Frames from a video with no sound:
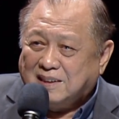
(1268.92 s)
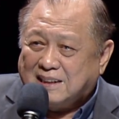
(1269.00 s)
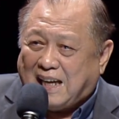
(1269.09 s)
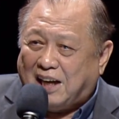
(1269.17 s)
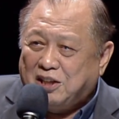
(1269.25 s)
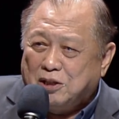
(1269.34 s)

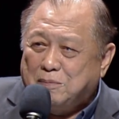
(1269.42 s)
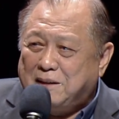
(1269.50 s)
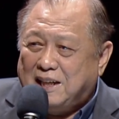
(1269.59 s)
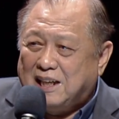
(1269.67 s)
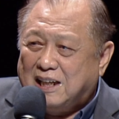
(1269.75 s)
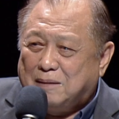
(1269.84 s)
Can you
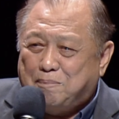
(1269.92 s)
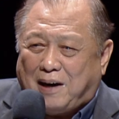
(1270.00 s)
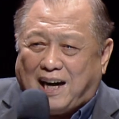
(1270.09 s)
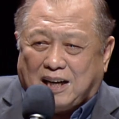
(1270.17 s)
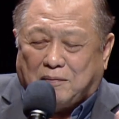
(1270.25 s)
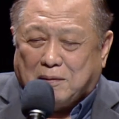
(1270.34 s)
be a
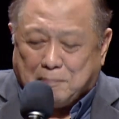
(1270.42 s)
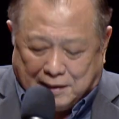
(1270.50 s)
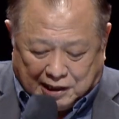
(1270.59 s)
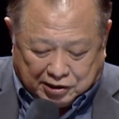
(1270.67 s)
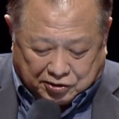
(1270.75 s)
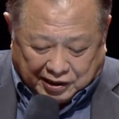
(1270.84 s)
part of a
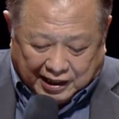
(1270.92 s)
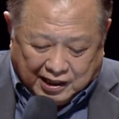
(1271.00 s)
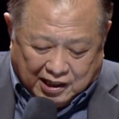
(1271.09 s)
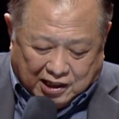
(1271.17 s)
ministry?